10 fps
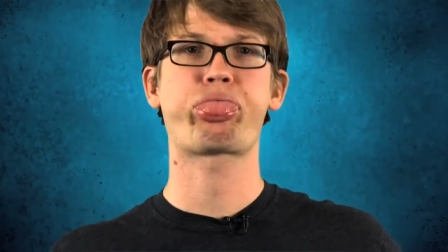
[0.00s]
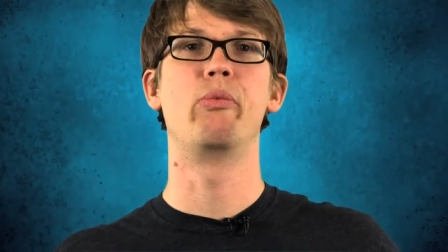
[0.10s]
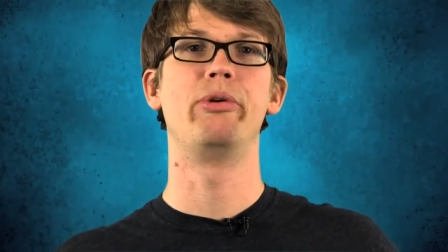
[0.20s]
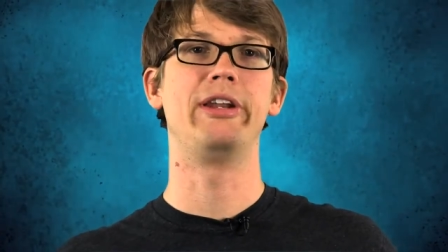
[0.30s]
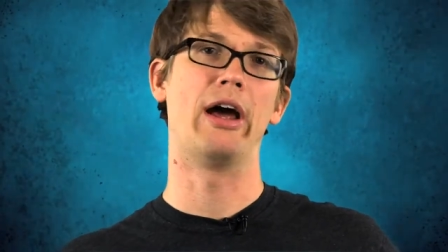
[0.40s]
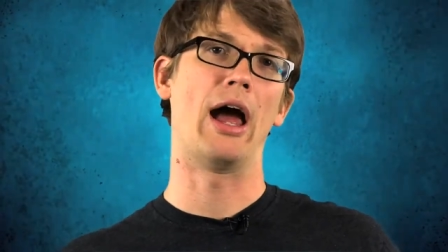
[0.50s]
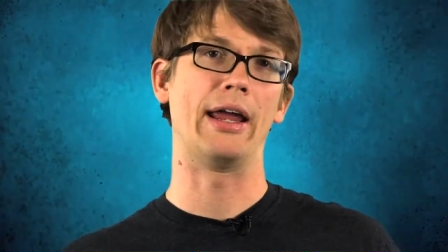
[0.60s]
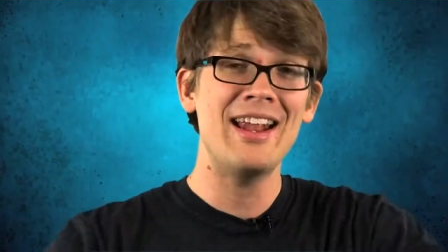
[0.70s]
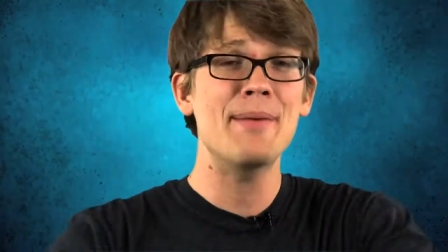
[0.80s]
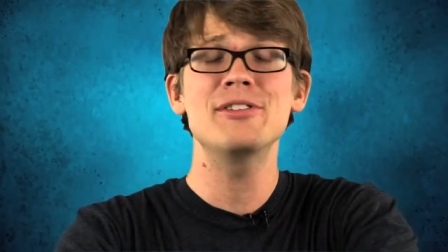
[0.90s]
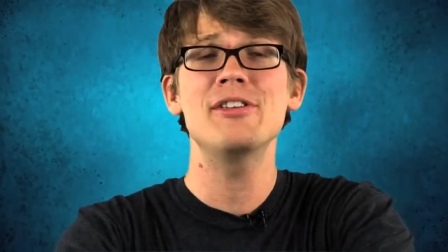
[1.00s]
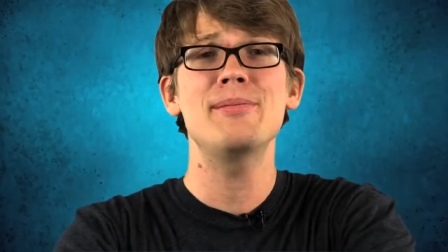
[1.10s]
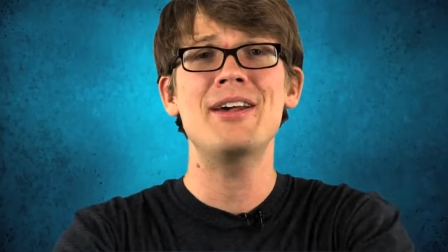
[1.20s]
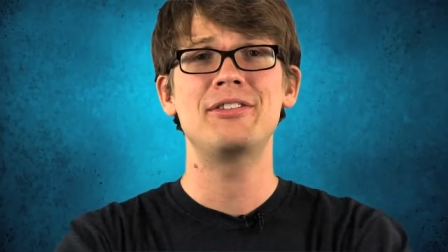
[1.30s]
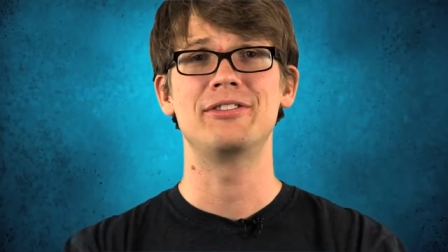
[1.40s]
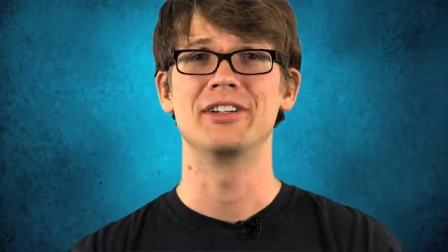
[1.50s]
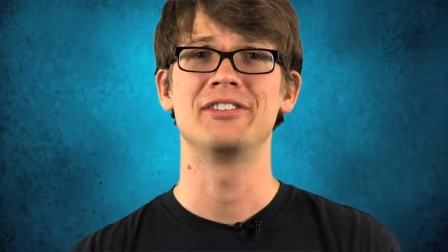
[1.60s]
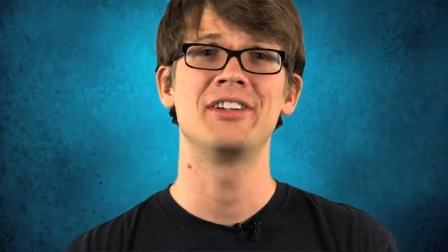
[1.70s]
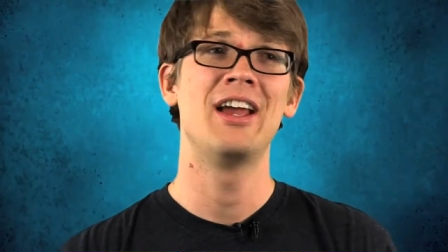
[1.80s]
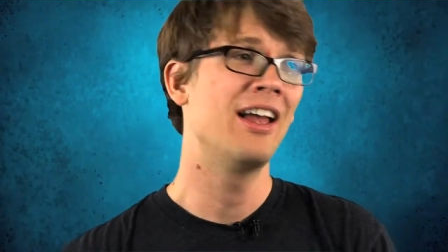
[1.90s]
we die. It happens to the best of
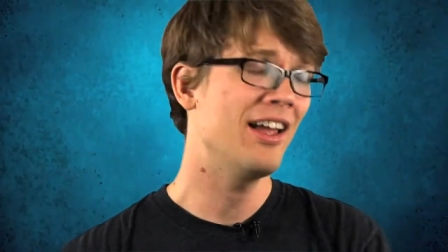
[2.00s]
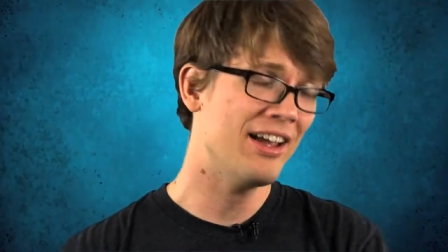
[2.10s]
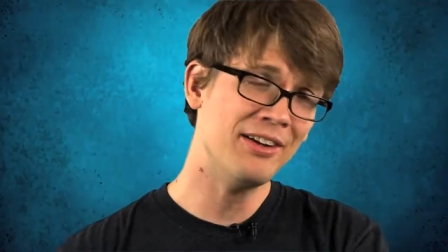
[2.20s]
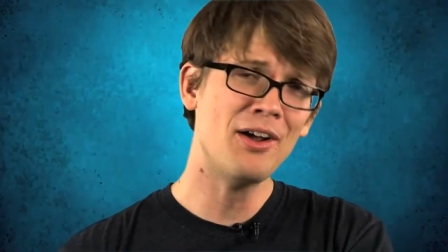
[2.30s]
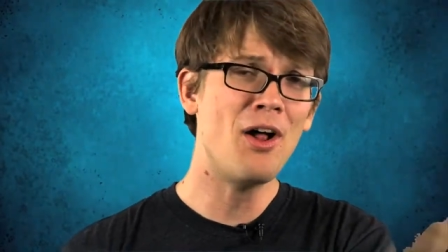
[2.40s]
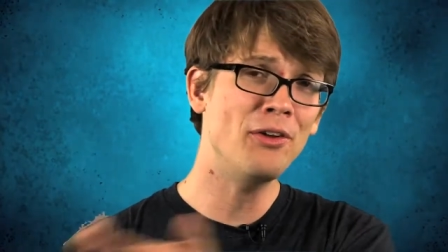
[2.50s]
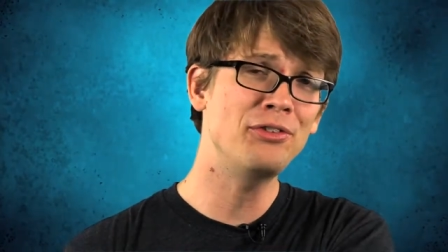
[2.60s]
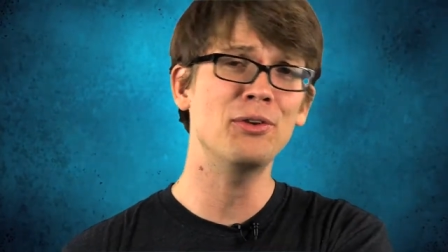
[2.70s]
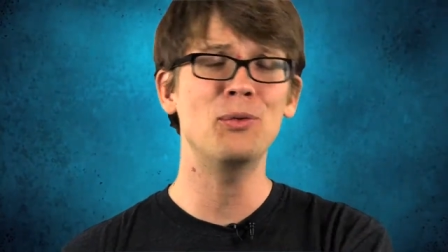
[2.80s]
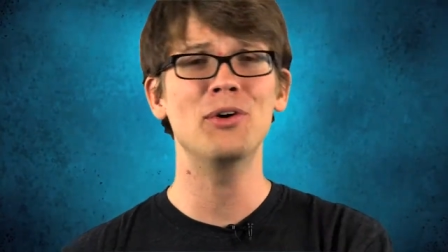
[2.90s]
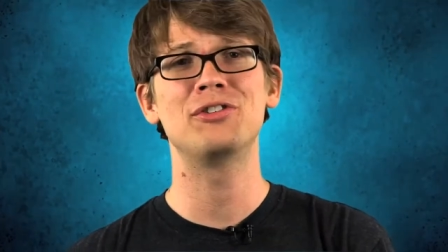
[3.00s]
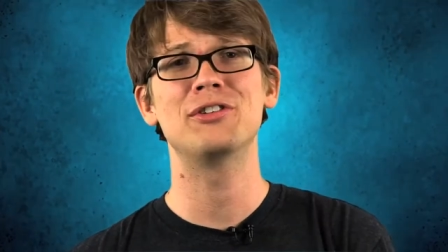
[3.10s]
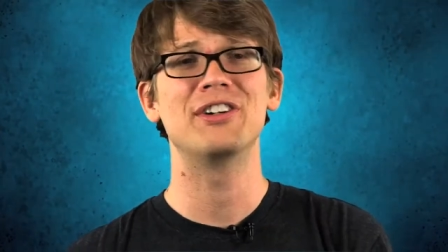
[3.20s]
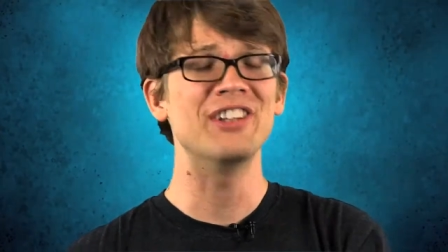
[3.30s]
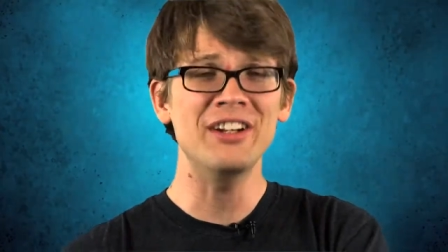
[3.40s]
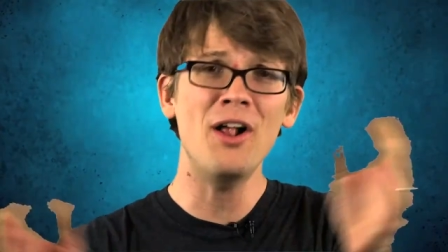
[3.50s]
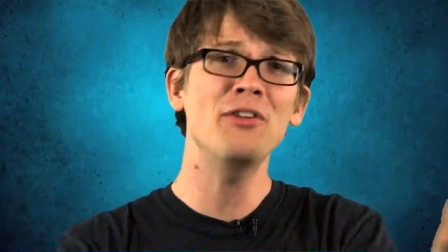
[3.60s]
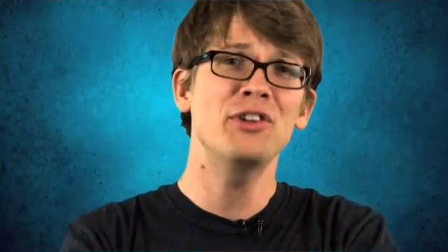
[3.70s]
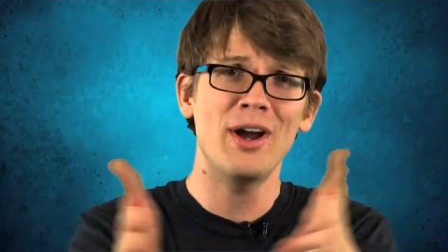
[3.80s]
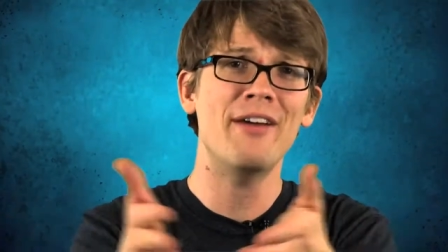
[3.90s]
us and also the worst of us, and
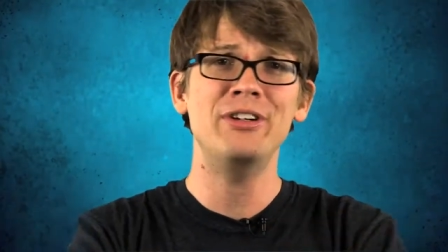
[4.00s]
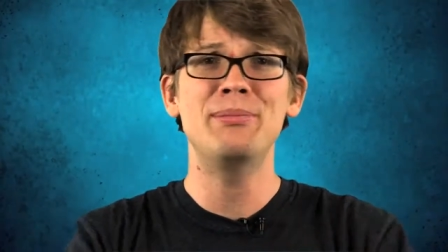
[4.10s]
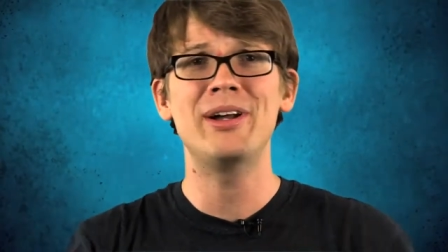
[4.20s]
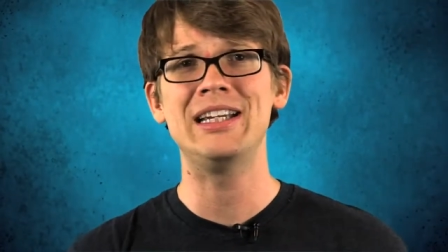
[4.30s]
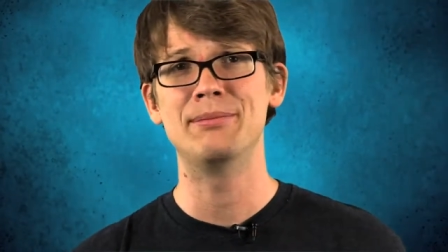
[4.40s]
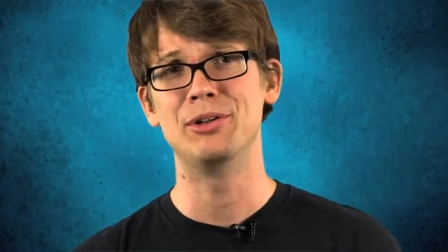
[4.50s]
also everybody in